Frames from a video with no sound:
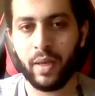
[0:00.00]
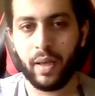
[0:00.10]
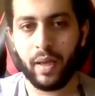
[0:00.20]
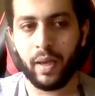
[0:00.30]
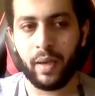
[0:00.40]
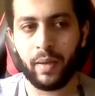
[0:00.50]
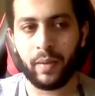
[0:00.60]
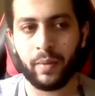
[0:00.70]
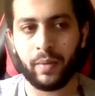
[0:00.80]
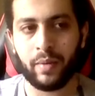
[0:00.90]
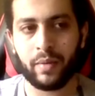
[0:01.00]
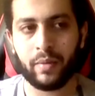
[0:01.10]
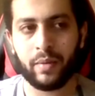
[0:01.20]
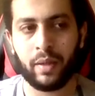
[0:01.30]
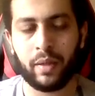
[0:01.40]
and
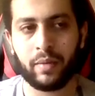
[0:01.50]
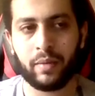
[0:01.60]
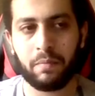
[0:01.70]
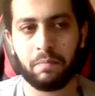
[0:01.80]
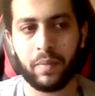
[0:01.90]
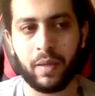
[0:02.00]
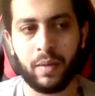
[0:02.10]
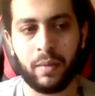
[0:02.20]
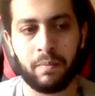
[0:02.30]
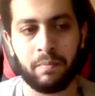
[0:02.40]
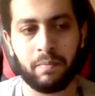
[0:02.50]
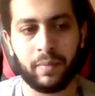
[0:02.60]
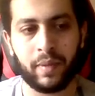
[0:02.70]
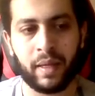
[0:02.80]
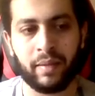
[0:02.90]
like um
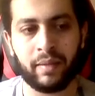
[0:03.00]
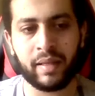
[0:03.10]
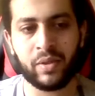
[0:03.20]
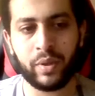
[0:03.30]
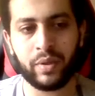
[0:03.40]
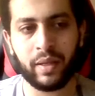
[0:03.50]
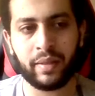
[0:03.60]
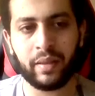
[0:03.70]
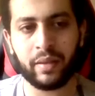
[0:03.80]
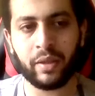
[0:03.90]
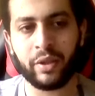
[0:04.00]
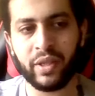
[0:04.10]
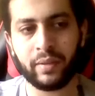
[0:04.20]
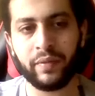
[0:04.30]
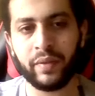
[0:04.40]
that's where like the
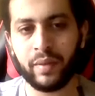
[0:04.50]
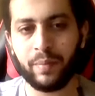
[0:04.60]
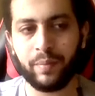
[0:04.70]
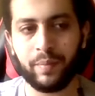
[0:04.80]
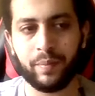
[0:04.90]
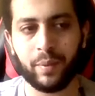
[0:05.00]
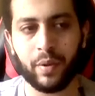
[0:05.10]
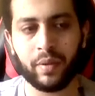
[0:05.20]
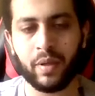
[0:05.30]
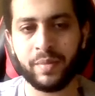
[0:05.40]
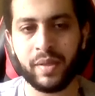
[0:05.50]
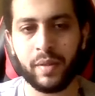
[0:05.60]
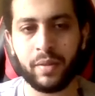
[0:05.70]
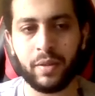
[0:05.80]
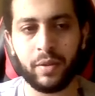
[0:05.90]
creativity part comes
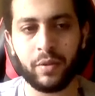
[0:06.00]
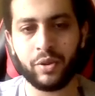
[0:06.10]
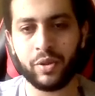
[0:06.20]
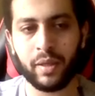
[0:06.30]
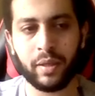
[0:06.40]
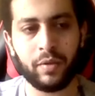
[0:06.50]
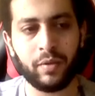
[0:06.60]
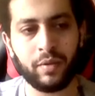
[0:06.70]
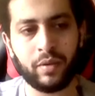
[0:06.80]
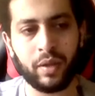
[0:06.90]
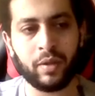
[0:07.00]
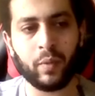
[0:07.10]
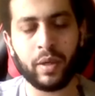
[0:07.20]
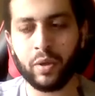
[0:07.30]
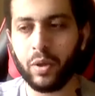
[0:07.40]
in. It's just like you take
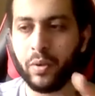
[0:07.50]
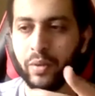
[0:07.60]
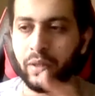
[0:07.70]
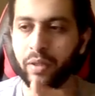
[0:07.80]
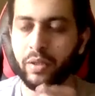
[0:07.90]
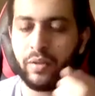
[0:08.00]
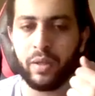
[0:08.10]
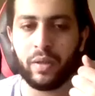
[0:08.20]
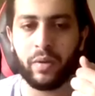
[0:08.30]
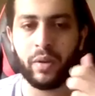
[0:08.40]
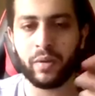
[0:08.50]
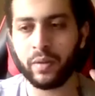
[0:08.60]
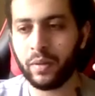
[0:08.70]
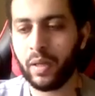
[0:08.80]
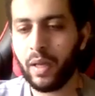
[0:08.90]
one coat and then you take another,
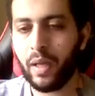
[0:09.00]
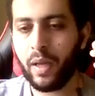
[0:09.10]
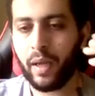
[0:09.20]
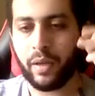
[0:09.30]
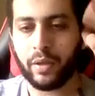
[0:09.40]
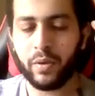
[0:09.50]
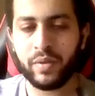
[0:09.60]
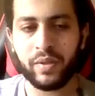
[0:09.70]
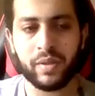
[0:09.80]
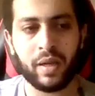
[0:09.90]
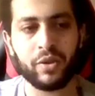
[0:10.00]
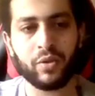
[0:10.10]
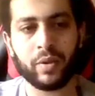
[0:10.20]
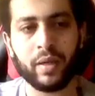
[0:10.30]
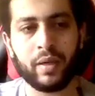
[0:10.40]
and it goes inside
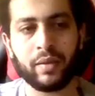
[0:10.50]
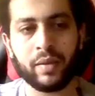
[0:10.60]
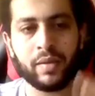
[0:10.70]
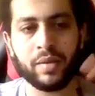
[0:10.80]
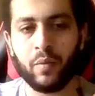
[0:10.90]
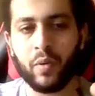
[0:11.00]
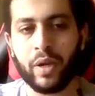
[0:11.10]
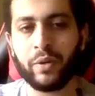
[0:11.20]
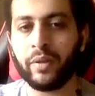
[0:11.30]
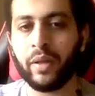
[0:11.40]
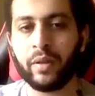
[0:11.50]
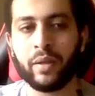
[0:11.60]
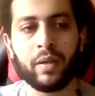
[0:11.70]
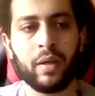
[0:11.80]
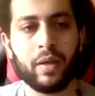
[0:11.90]
your head, and some way or
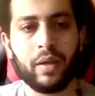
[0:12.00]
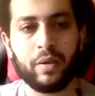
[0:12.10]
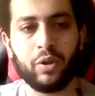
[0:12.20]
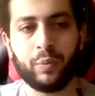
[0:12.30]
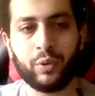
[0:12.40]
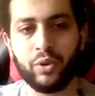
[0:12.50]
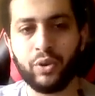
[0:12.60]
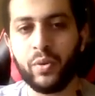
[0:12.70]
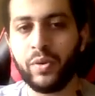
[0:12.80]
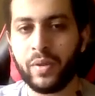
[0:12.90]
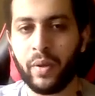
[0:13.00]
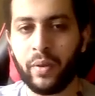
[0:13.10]
another you produce a